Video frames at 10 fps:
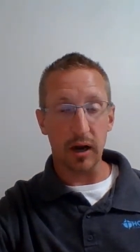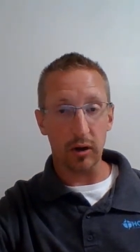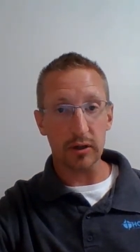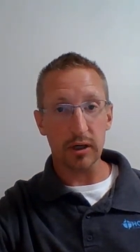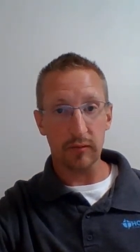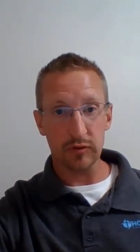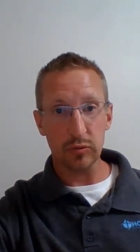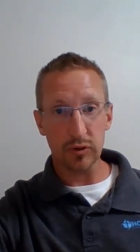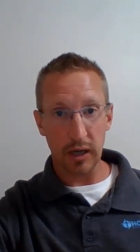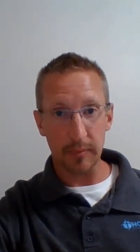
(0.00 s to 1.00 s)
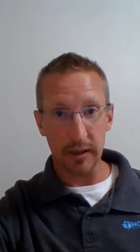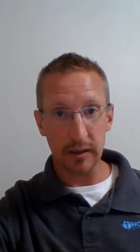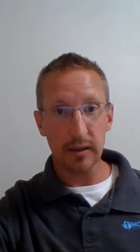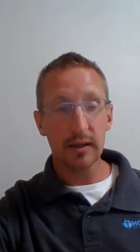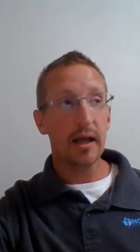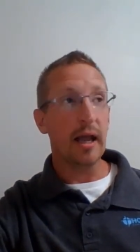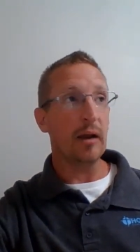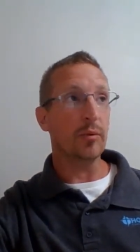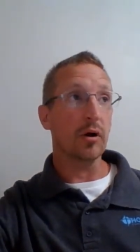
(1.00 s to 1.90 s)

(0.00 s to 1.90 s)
aren't comfortable coming, and we